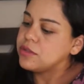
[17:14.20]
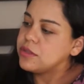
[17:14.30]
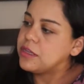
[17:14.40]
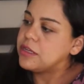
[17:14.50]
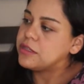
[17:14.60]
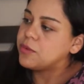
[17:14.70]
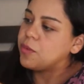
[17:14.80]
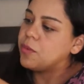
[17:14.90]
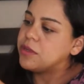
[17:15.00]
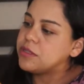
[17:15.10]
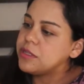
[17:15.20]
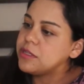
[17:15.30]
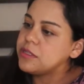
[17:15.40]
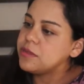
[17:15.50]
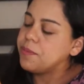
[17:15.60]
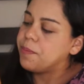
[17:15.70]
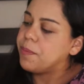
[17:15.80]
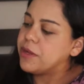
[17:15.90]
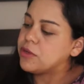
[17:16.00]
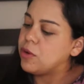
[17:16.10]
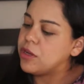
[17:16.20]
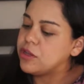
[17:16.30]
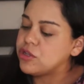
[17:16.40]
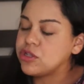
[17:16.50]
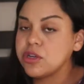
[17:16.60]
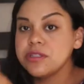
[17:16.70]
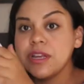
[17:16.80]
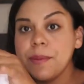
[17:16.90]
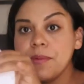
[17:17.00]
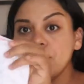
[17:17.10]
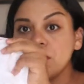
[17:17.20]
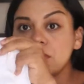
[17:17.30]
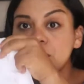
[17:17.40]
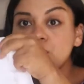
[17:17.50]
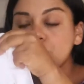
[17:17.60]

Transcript: these onesies, but it's only the shirt type of onesies